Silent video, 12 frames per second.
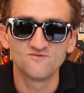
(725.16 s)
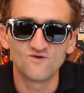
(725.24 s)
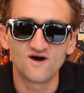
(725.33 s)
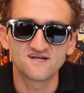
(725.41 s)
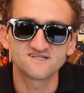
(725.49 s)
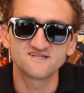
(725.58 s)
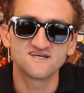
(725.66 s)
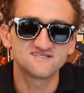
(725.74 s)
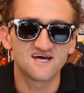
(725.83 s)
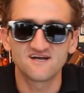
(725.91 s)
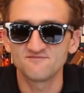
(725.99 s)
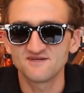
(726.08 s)
and watching
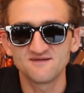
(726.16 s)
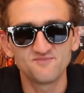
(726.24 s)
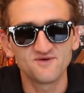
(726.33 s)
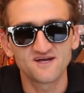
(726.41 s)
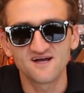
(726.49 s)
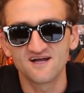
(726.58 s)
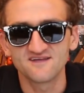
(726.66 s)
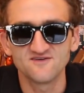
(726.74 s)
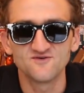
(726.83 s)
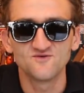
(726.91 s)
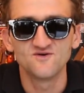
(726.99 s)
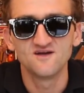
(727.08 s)
this, I don't mean to pick on
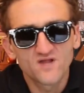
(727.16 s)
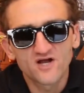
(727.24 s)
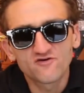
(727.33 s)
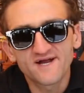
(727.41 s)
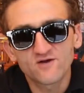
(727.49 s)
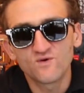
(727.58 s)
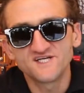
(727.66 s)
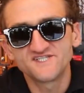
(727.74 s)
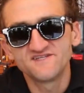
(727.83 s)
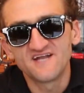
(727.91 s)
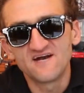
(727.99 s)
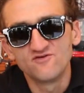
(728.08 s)
you. A great
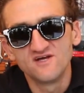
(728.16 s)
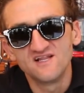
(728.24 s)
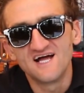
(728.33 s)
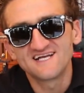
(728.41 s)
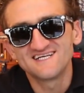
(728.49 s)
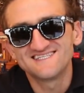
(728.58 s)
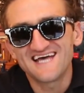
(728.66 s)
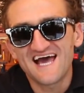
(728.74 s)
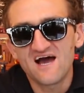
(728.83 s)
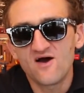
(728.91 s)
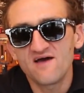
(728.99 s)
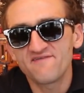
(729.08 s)
question that I really liked is,
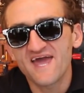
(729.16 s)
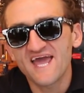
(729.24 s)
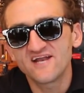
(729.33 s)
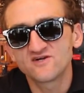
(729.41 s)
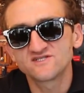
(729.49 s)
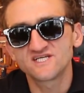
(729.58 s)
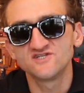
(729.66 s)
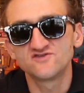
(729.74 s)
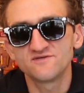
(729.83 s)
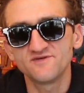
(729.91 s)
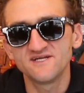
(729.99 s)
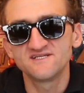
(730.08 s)
how have haters
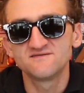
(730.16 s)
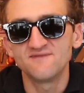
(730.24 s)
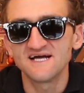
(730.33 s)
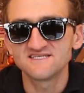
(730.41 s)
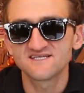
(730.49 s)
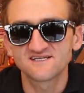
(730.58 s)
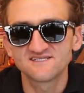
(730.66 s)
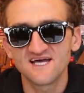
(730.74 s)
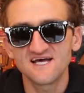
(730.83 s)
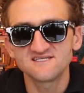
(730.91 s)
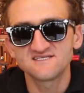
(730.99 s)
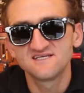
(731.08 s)
contributed to my
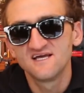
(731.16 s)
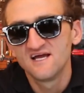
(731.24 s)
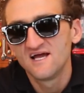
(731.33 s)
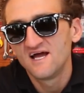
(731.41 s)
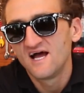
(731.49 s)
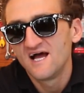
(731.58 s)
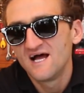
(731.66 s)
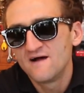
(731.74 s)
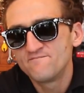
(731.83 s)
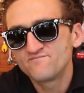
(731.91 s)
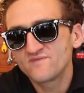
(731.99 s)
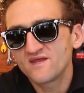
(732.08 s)
success?
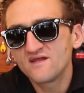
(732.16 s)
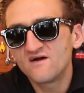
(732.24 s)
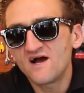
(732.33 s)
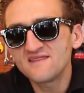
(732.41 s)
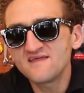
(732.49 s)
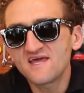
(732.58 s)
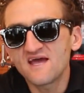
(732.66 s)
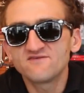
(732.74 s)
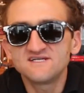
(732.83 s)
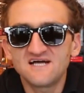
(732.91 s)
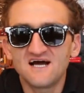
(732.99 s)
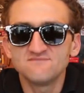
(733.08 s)
You know, I think
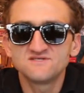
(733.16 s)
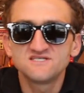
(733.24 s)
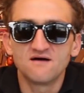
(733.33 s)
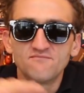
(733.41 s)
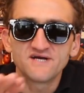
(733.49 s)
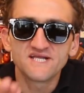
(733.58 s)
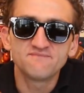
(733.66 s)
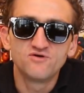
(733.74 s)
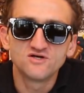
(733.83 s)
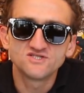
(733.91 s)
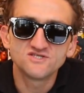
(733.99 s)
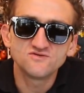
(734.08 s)
every time somebody
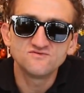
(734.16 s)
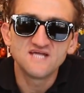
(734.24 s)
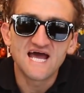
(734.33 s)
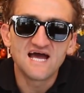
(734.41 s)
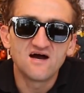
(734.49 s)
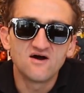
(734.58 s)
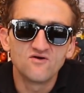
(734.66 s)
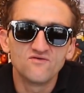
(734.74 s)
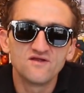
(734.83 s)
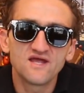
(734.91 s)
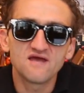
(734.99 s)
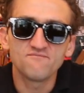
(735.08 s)
puts you
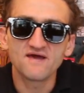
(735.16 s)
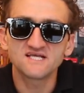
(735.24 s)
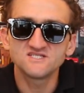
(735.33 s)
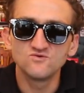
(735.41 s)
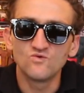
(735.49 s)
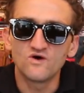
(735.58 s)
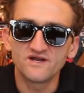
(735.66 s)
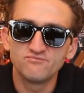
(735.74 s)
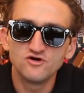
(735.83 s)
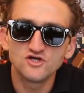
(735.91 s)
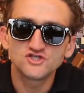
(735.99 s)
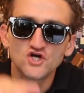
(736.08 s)
down, it makes you want to
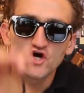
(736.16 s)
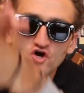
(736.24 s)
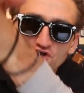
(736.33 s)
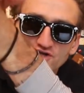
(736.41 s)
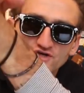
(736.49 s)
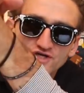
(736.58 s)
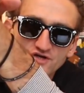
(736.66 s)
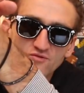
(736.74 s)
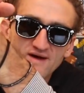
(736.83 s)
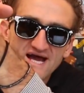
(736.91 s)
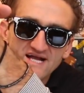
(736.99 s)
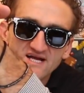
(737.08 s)
push harder to
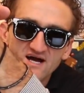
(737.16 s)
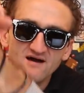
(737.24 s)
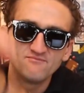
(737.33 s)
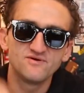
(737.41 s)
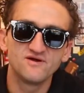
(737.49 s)
go back up.